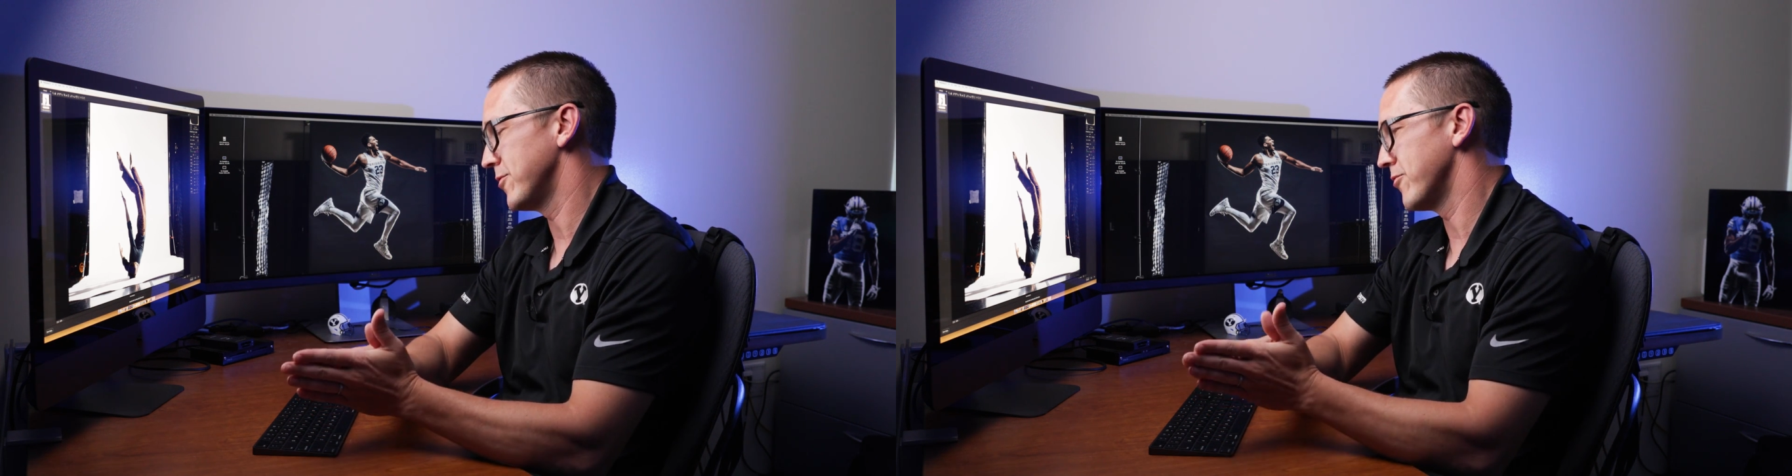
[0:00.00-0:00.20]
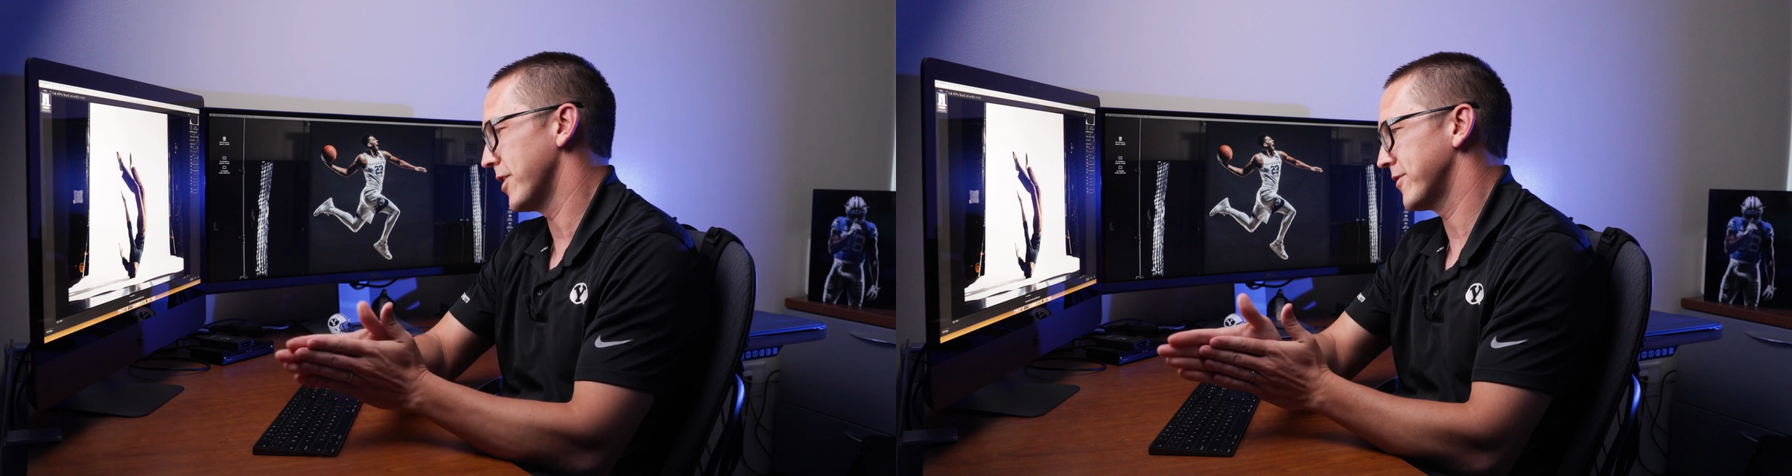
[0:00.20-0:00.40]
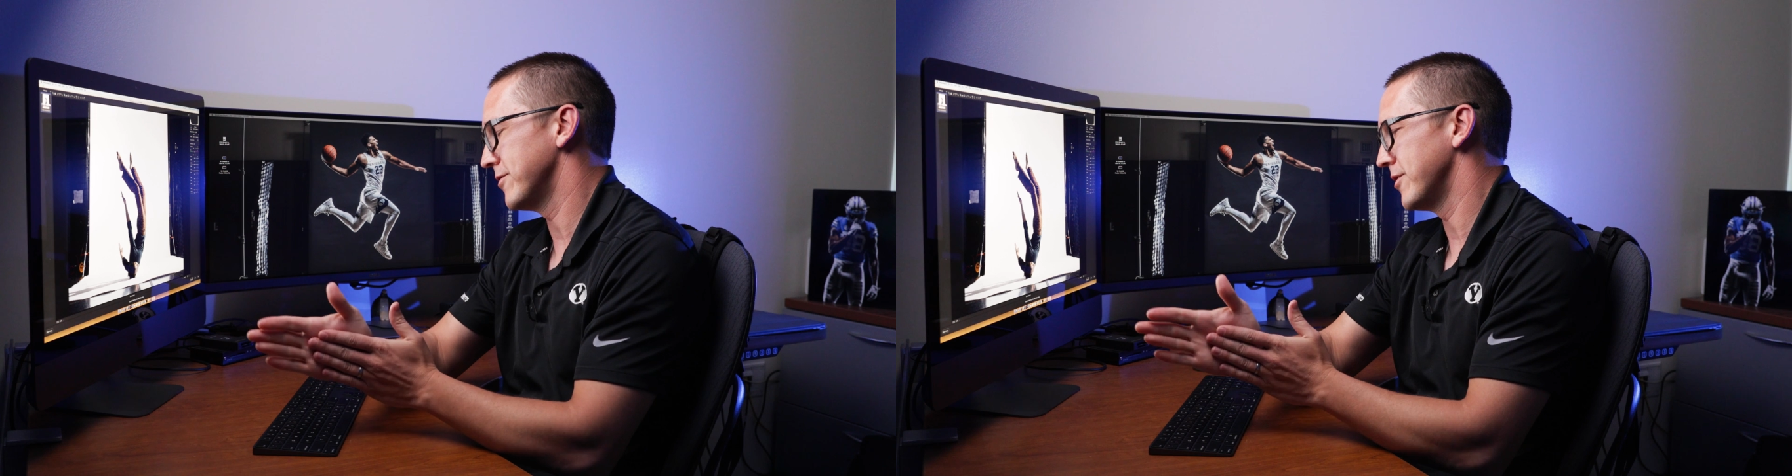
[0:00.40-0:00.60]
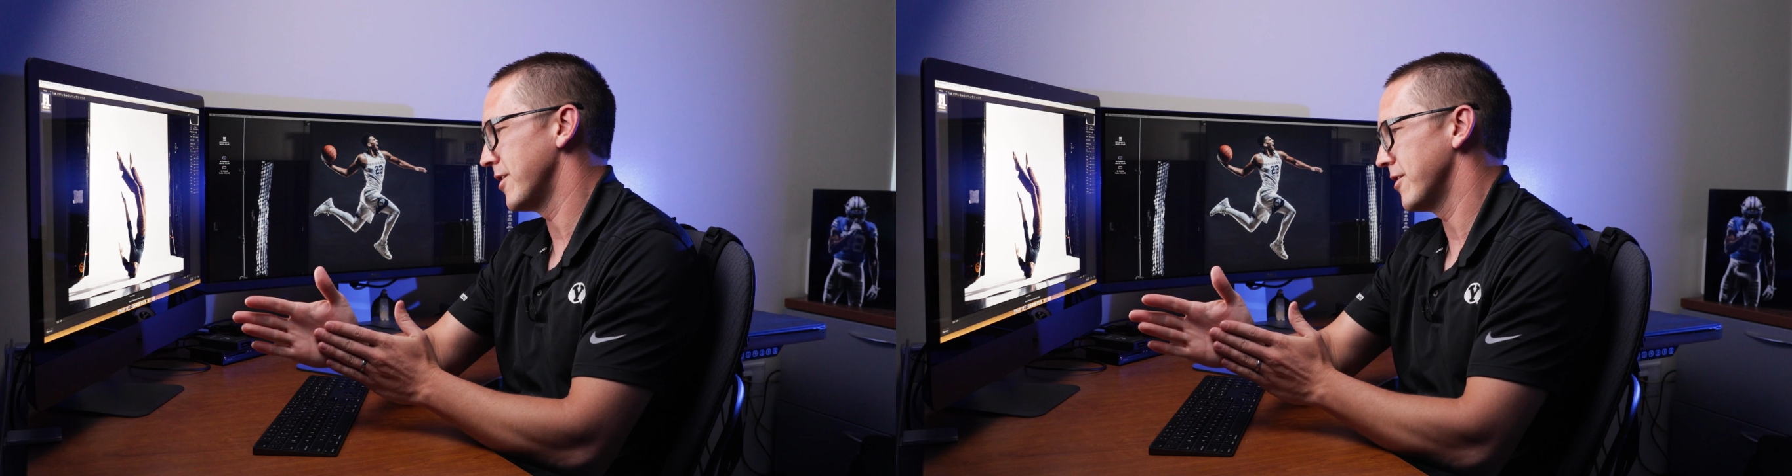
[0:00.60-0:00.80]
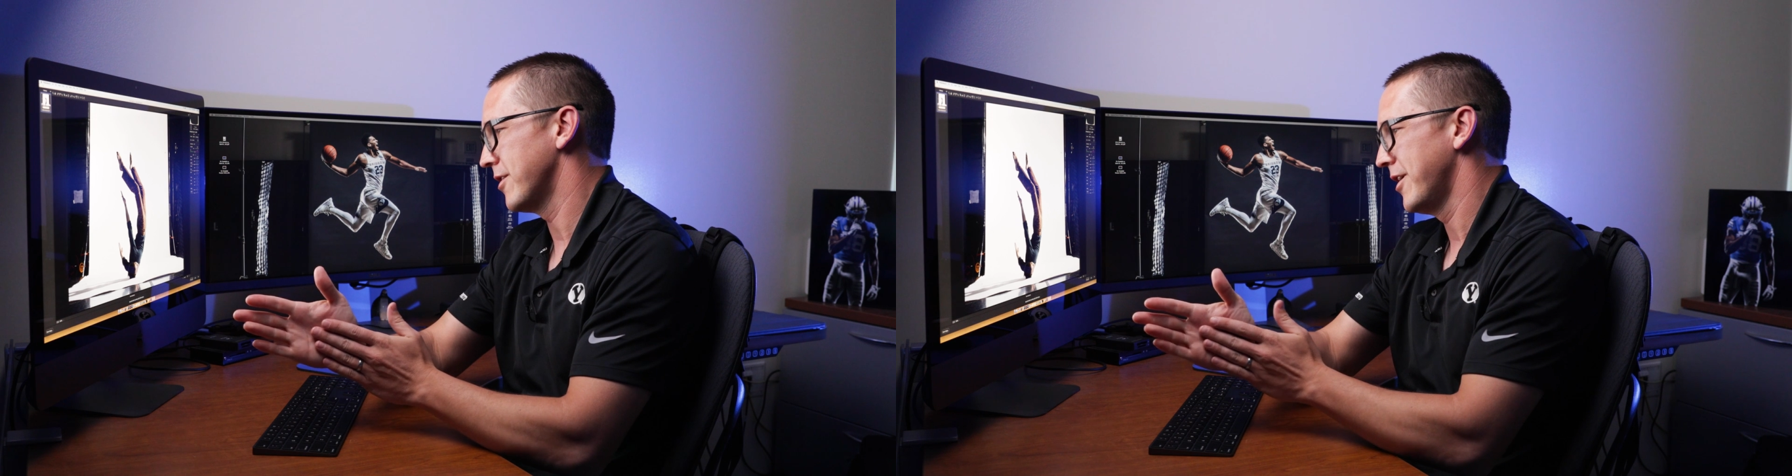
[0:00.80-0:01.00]
direction
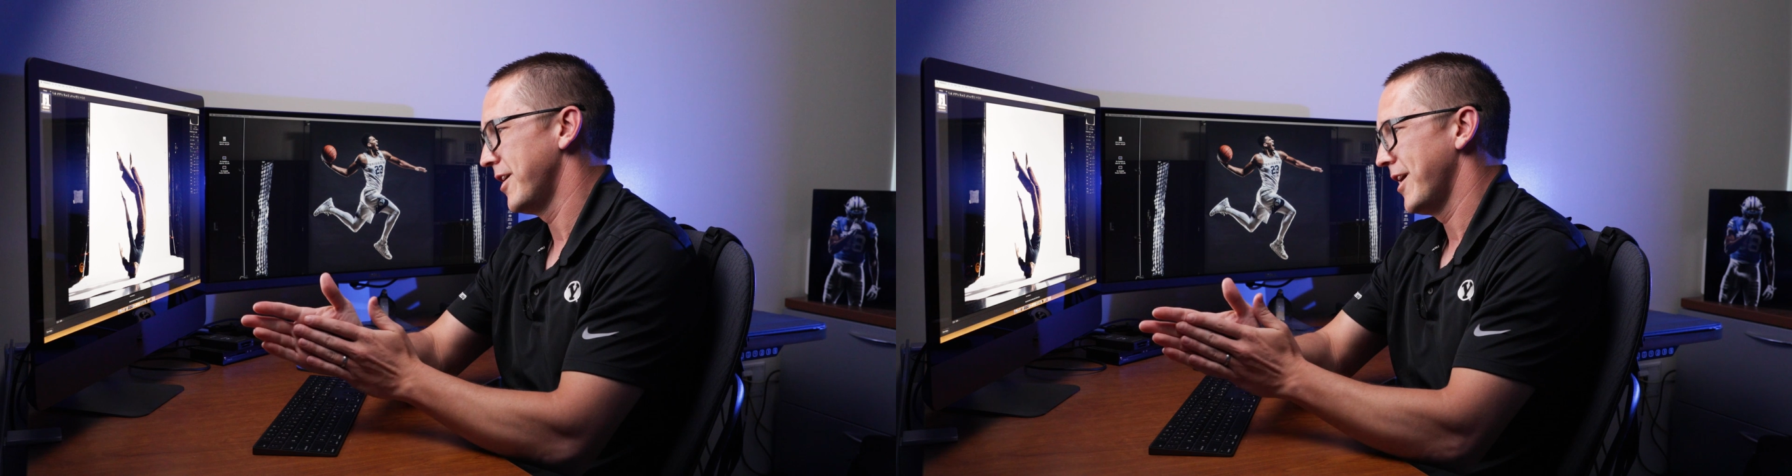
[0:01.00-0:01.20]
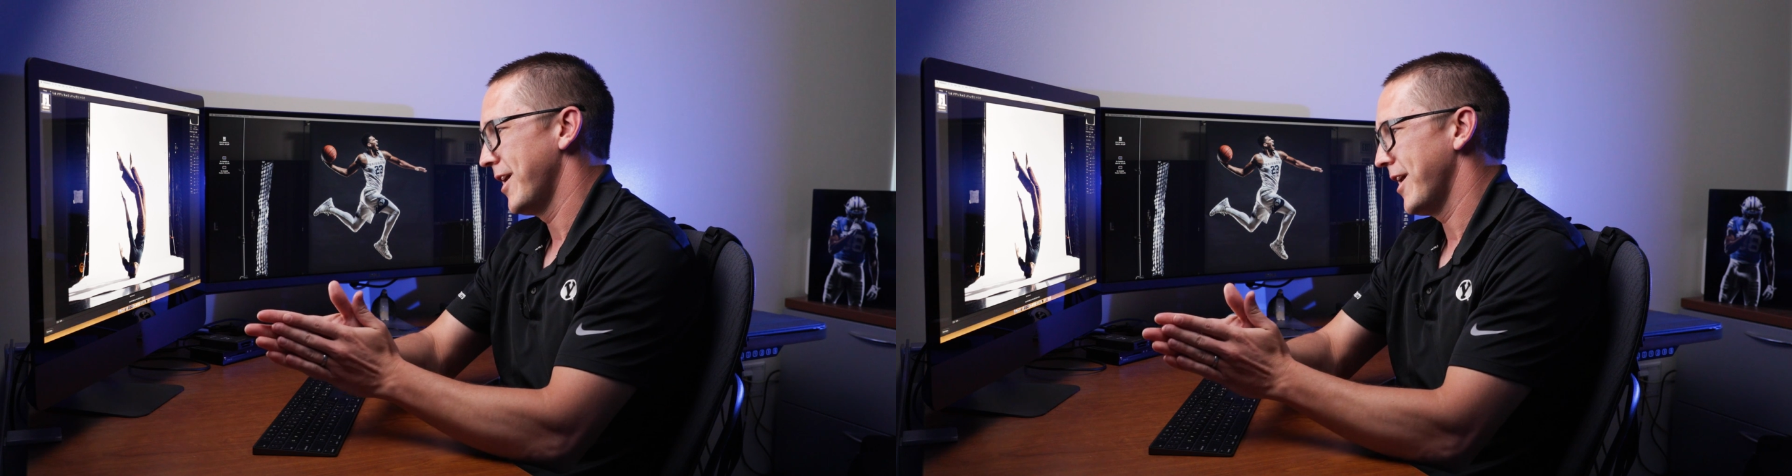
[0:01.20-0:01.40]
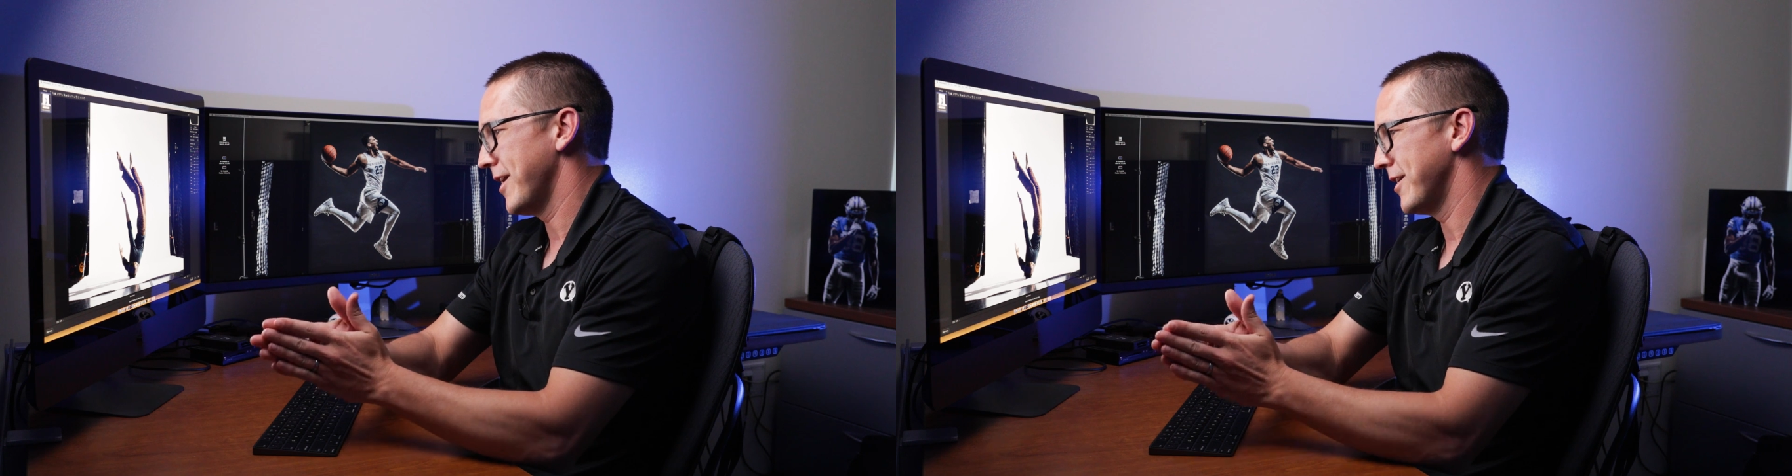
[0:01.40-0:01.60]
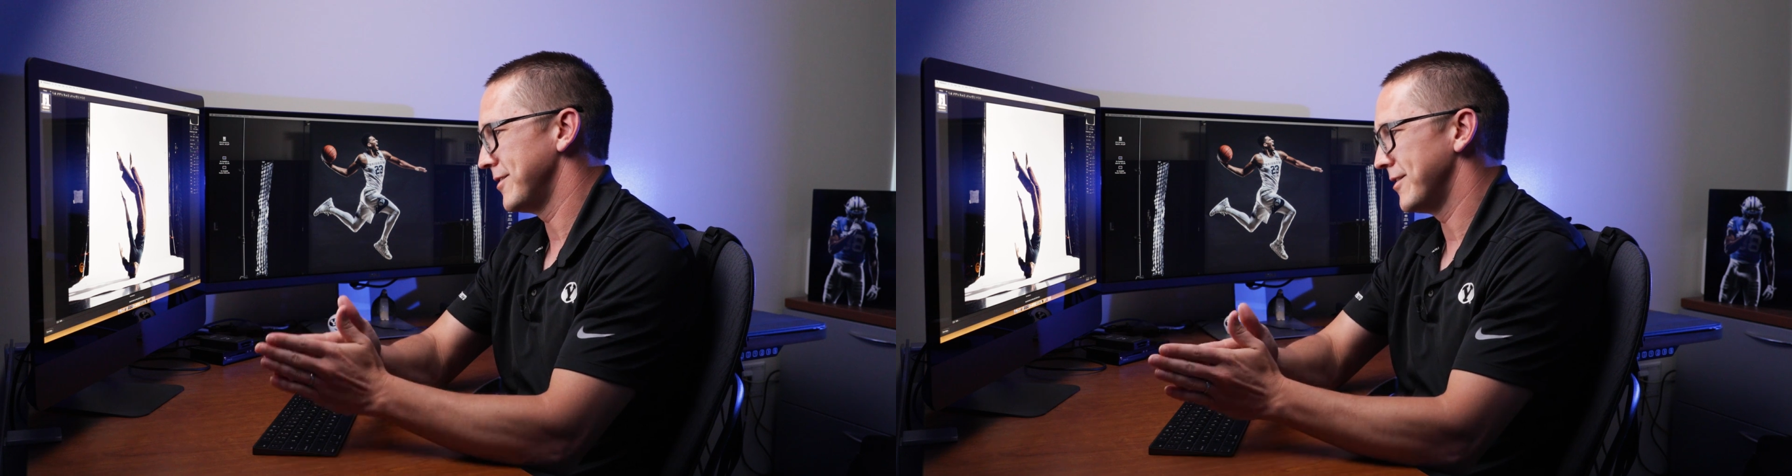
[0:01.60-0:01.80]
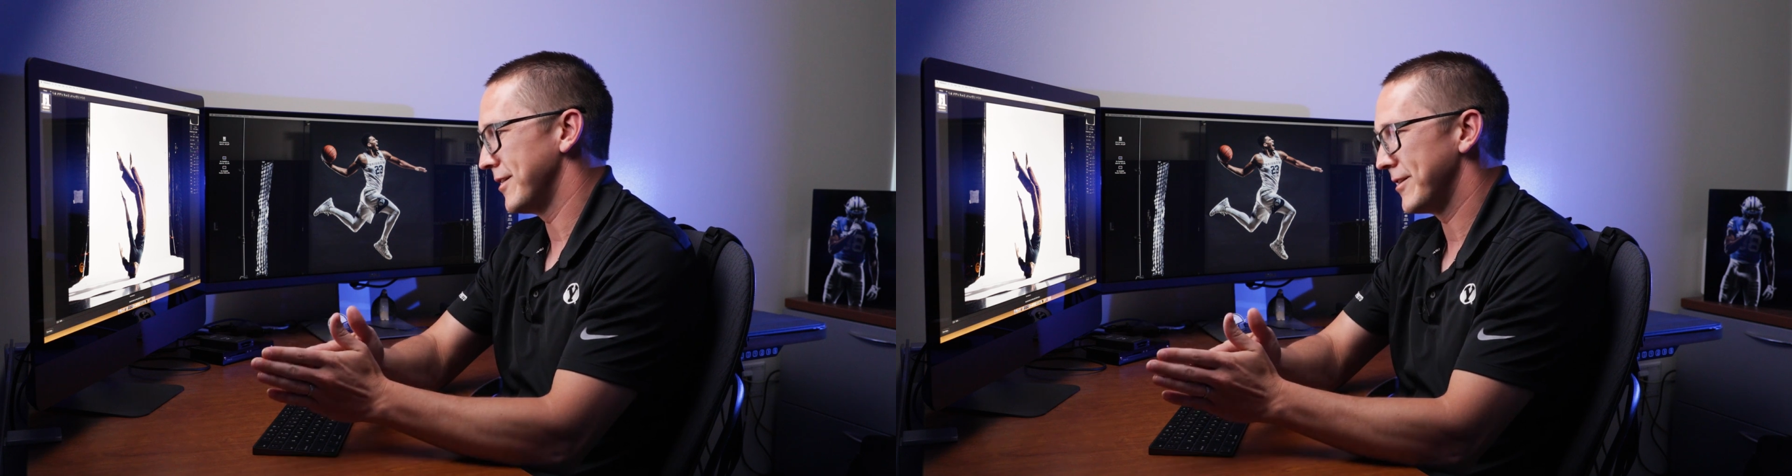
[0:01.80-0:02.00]
there, and